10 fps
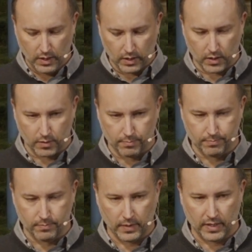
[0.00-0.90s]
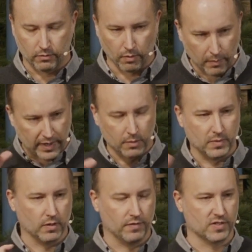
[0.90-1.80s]
Um, and it reminded me
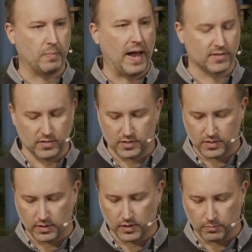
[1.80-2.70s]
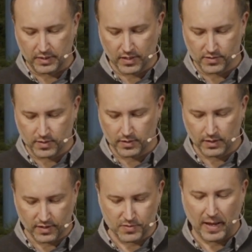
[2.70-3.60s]
of this passage because
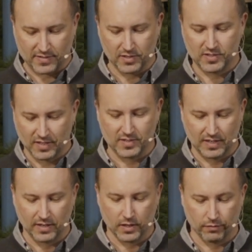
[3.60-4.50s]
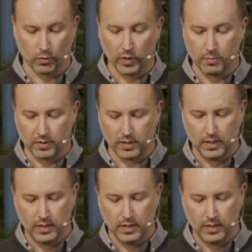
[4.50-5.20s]
this passage says it in a different way, but